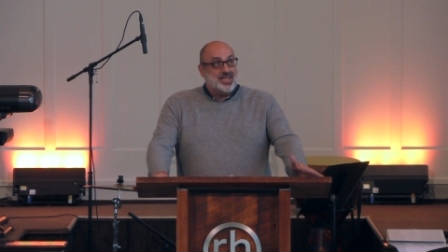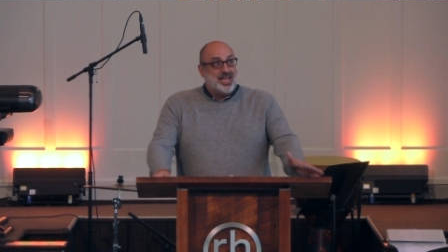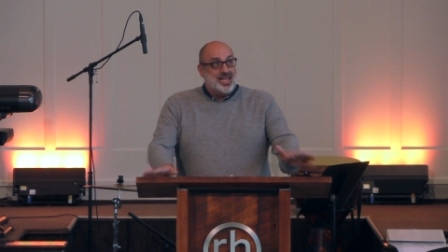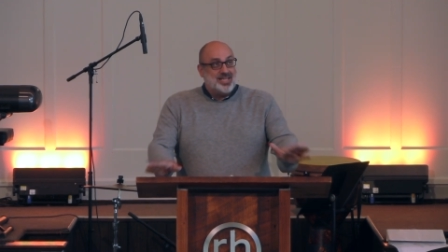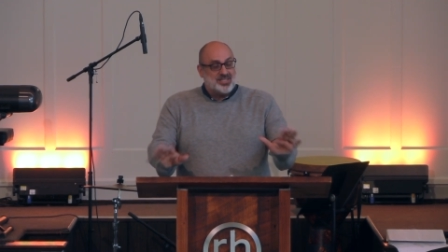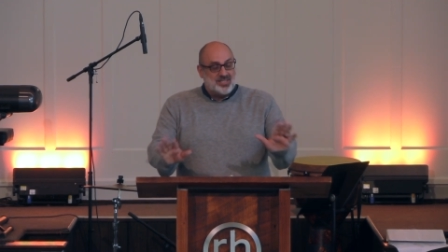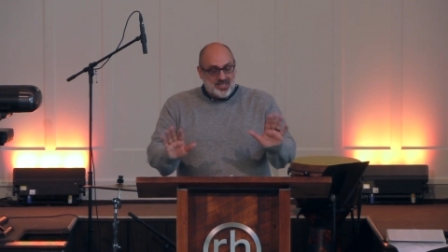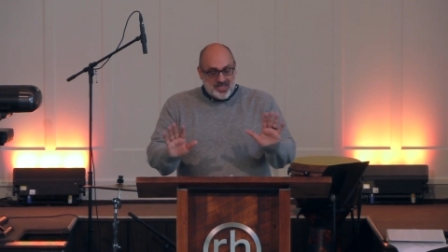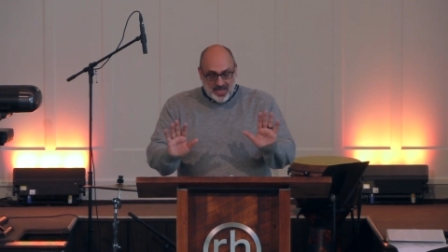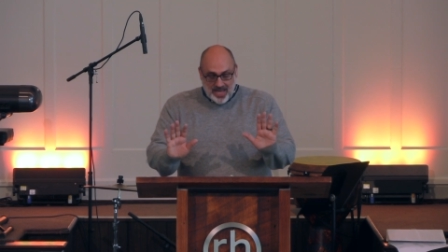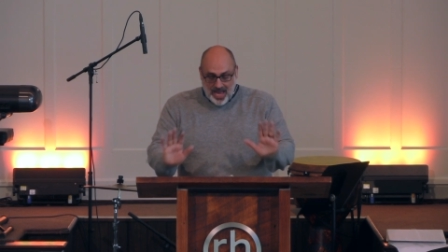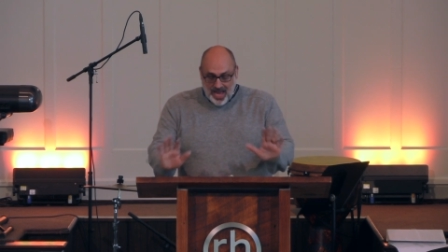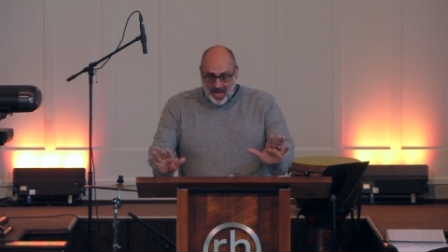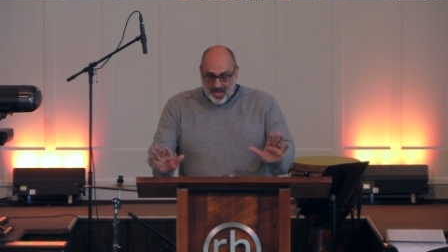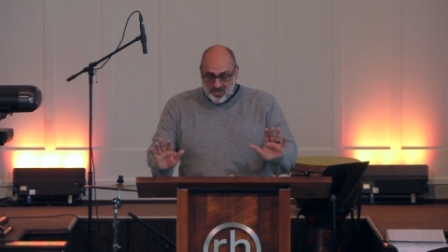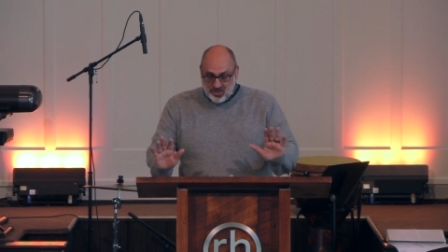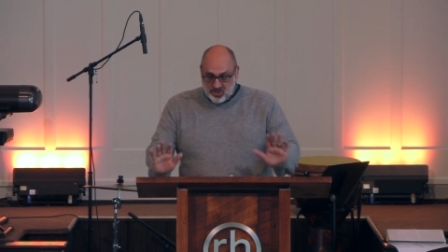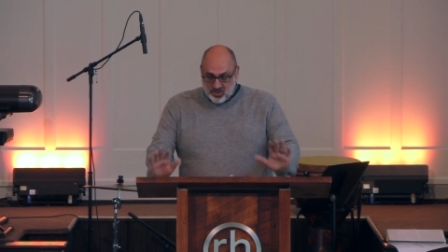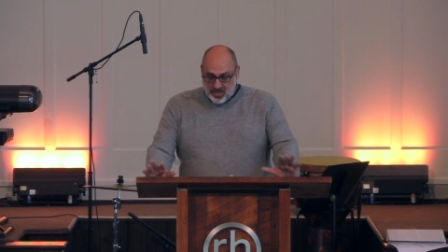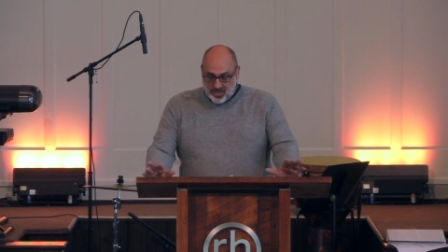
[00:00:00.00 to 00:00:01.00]
is
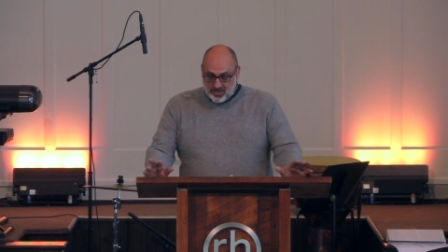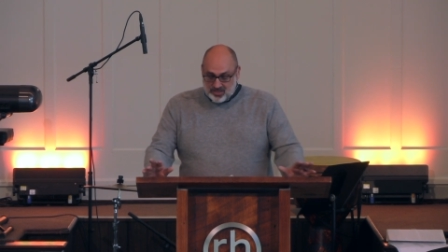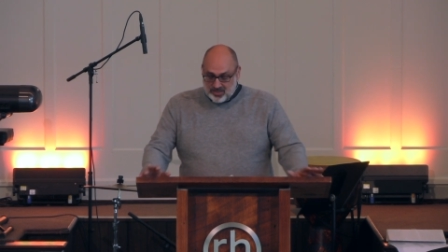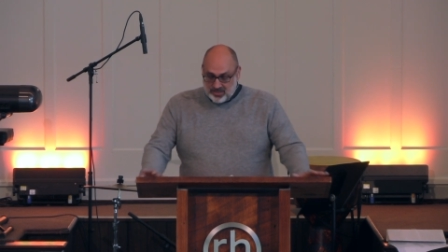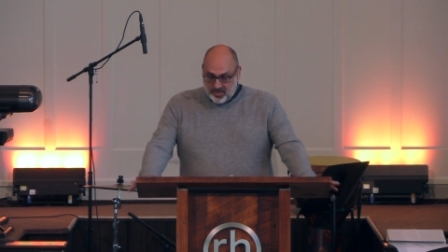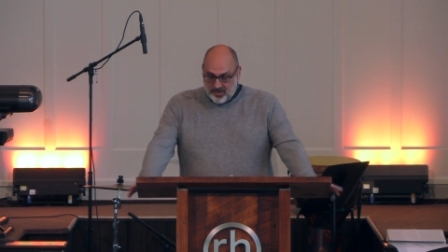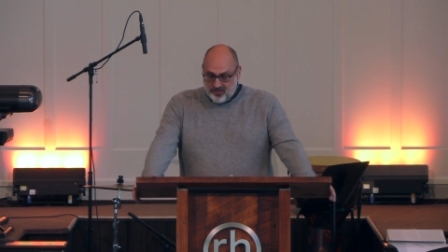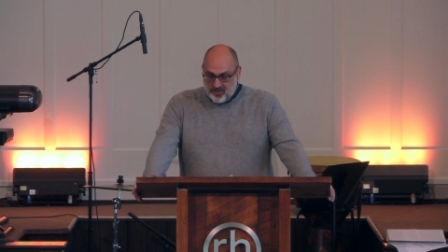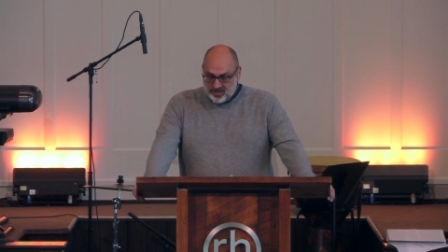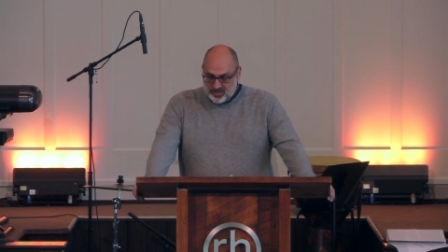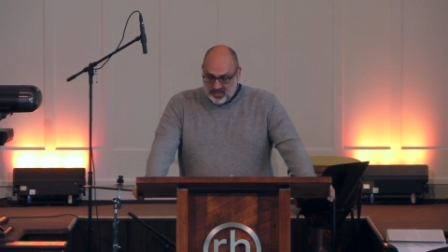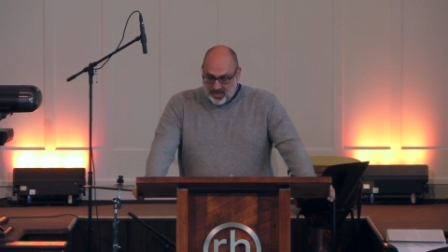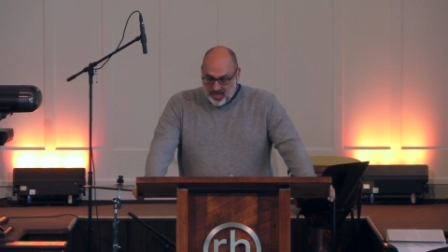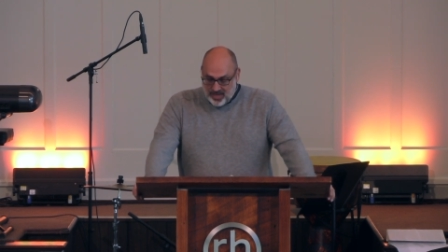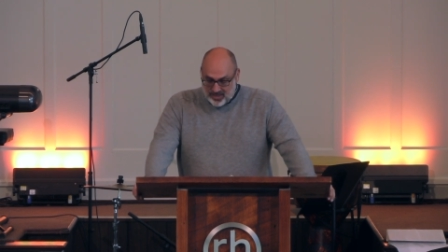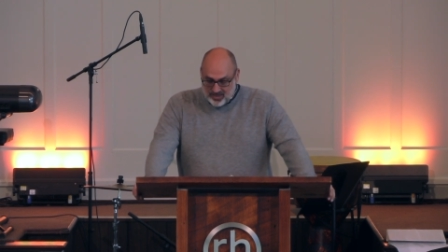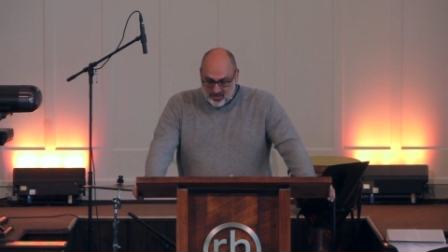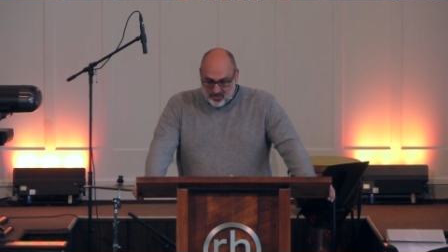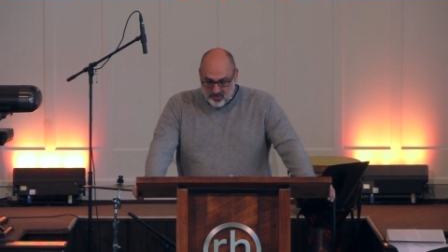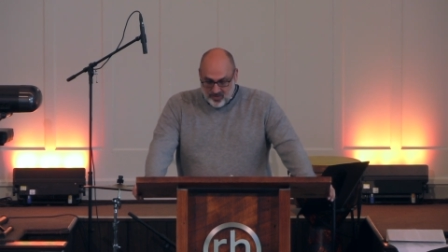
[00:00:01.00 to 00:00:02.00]
not just given to
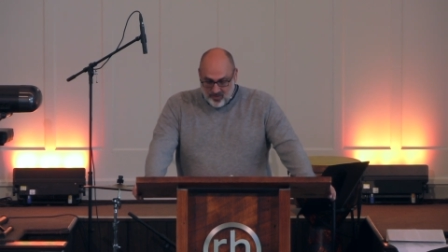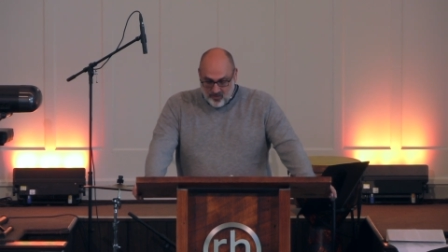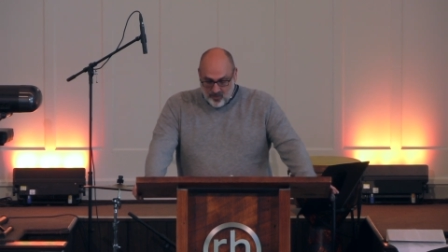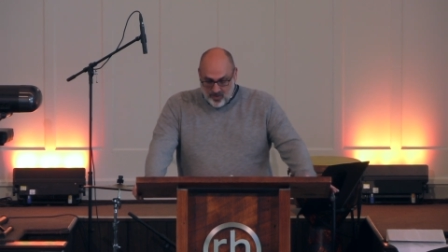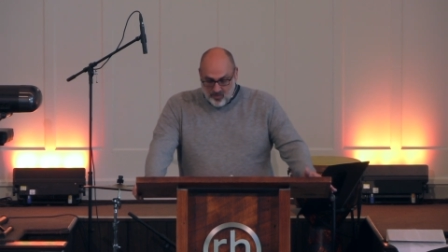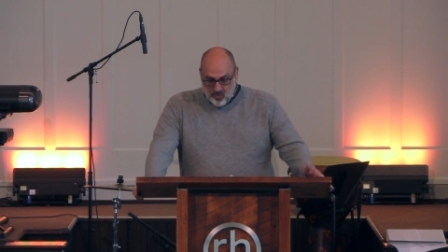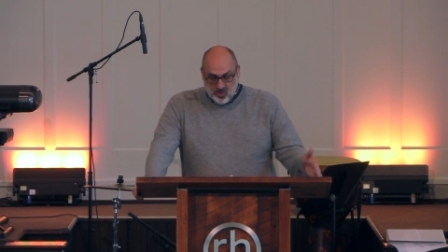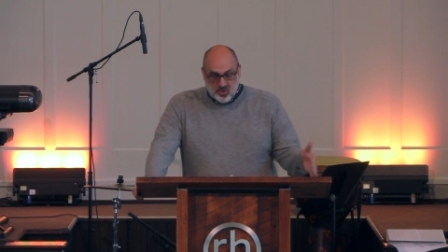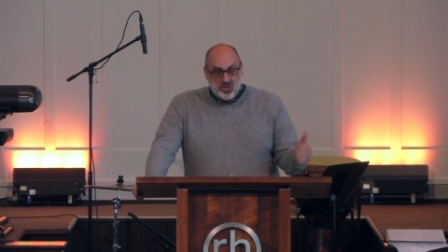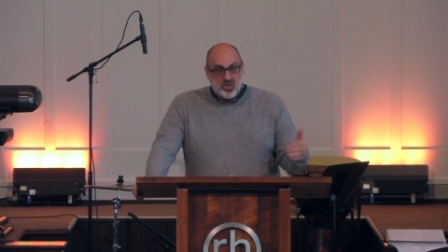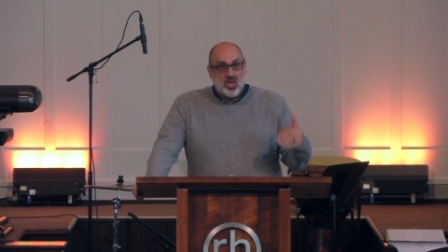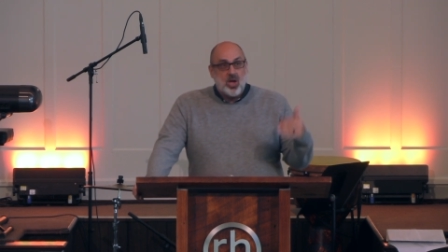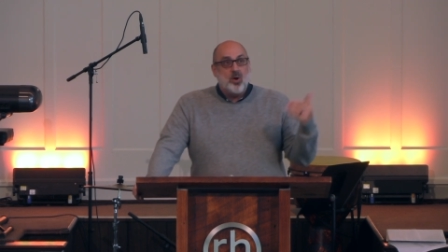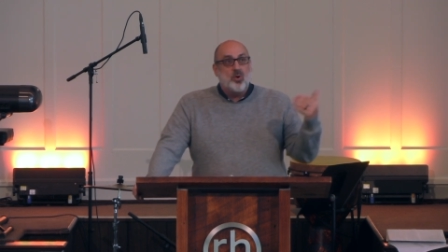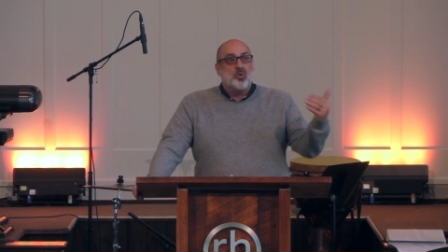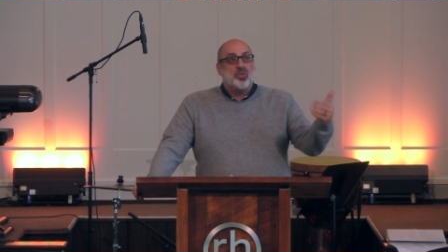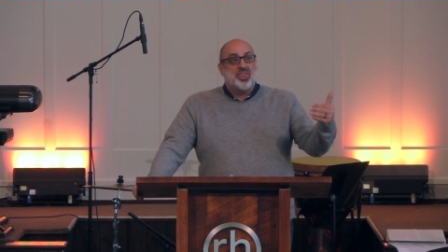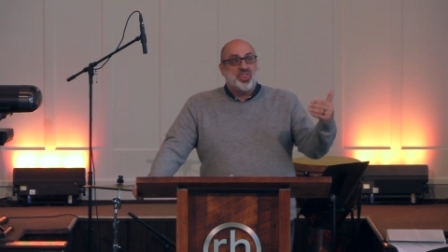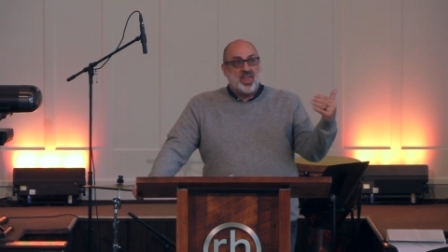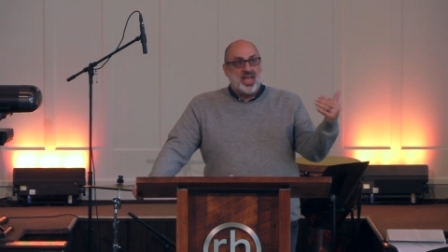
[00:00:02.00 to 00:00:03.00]
us so that we will
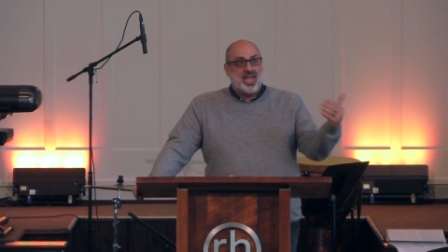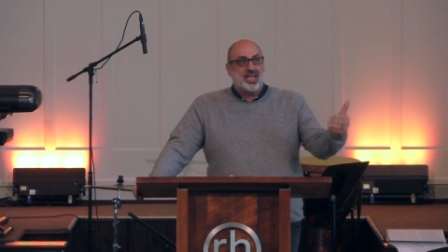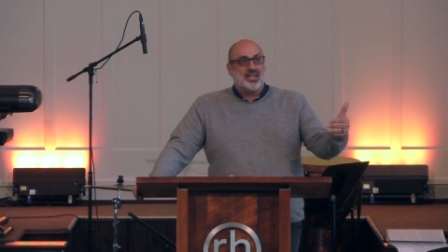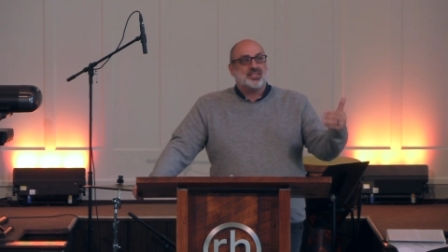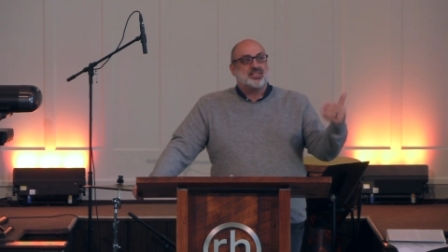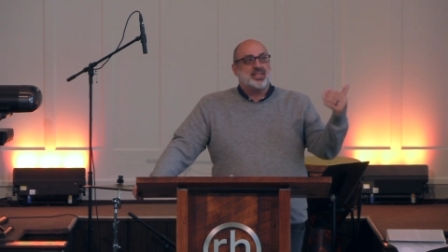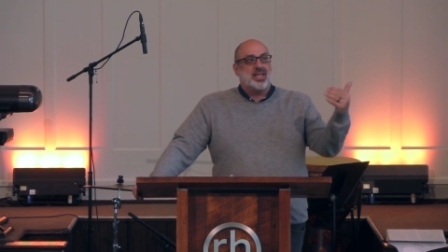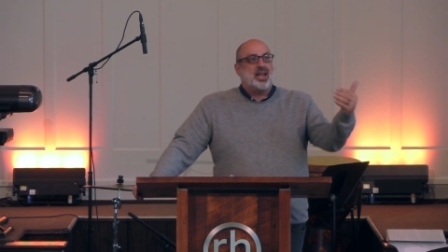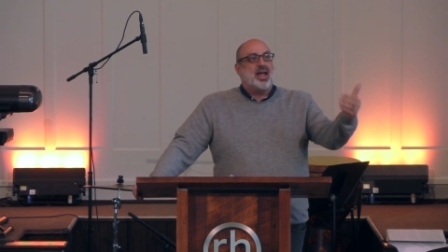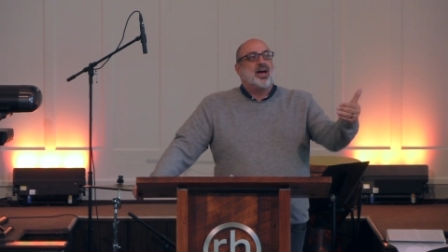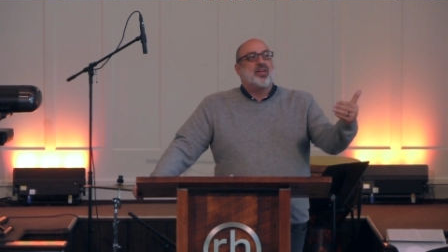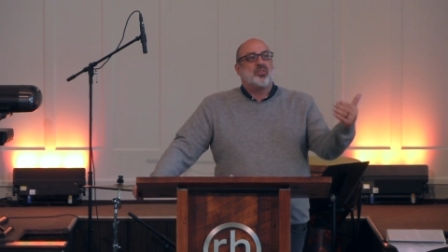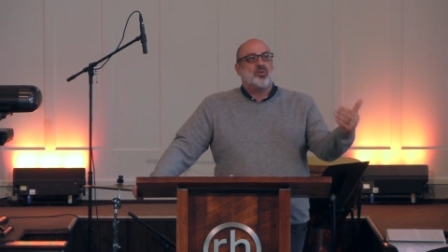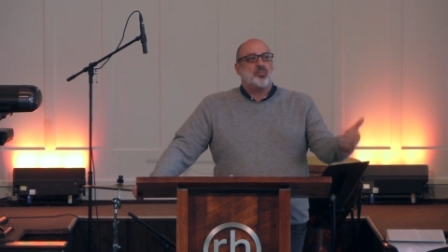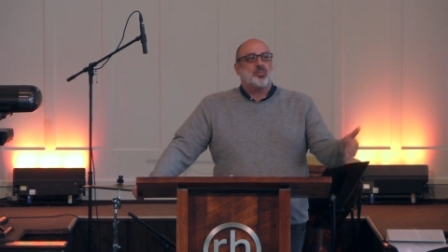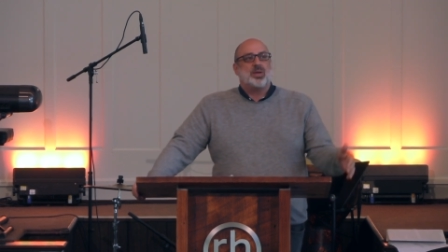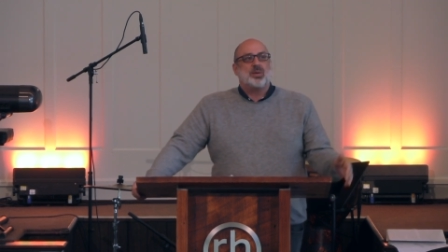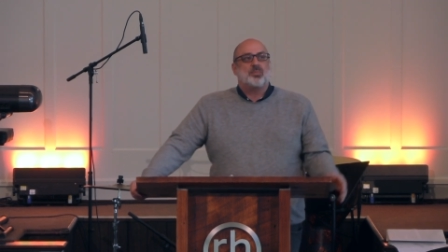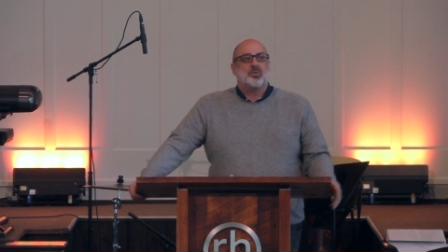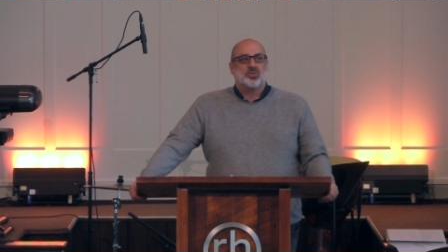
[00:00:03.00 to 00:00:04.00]
know things that other
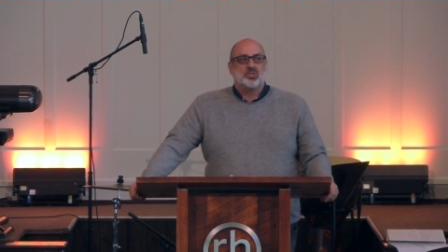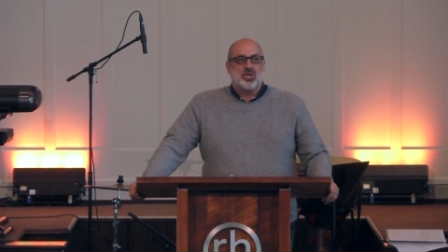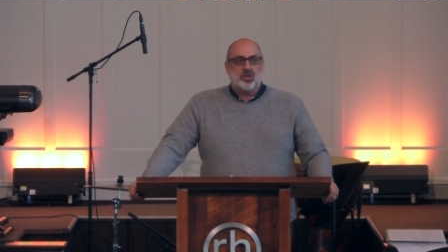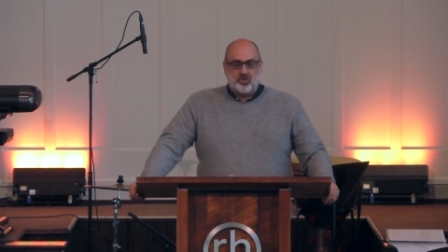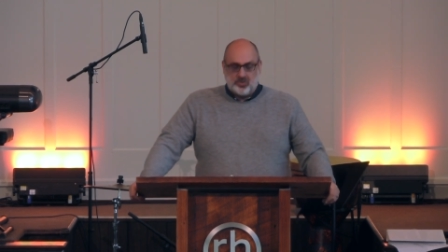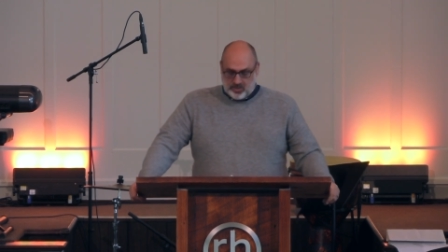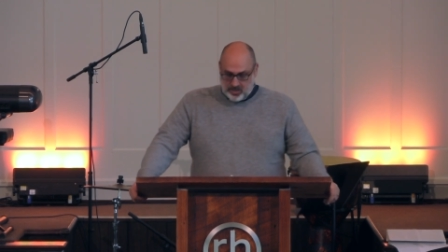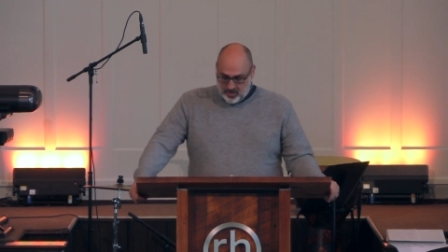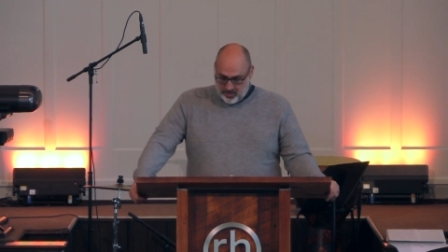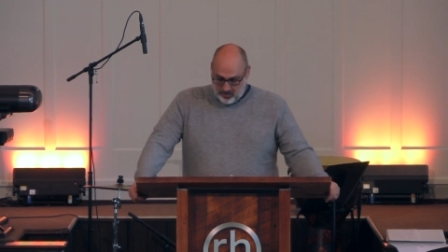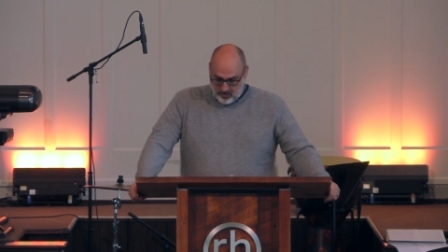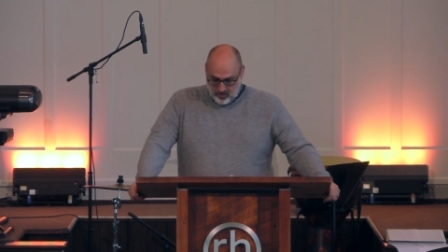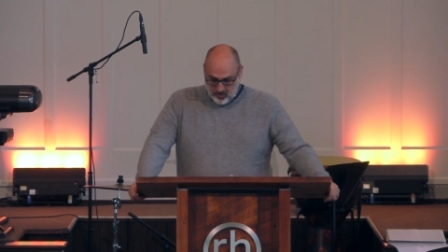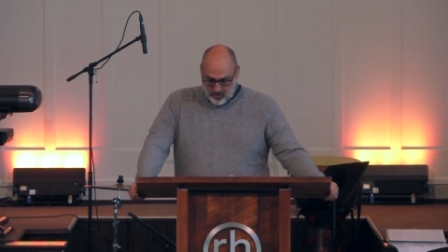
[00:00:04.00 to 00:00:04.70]
people don't know.